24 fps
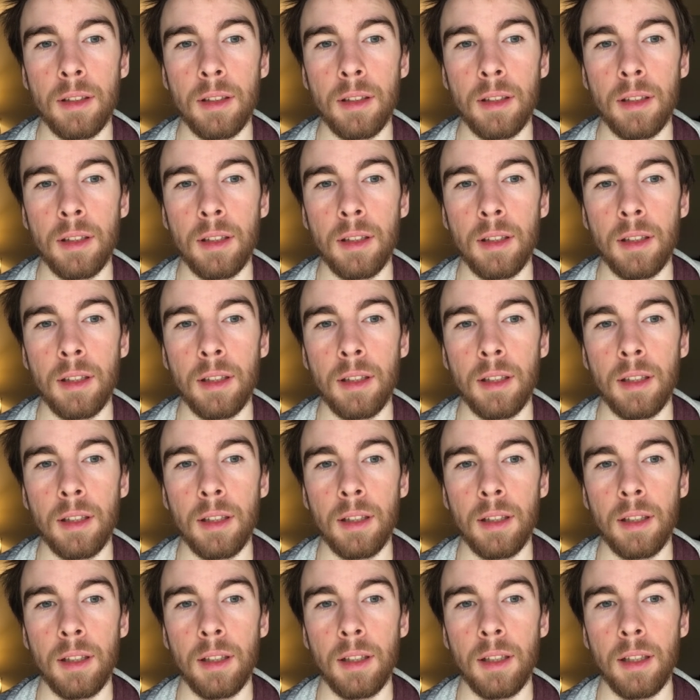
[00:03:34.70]

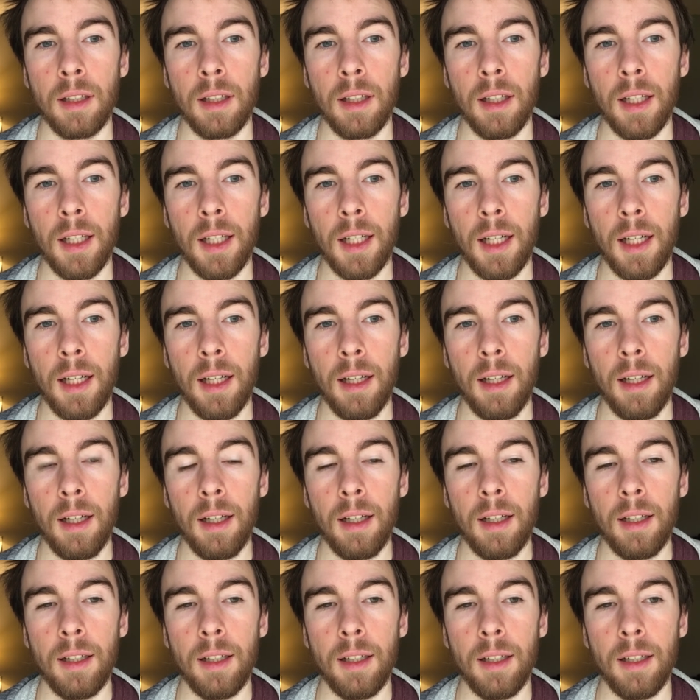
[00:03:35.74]
Nobody speaks.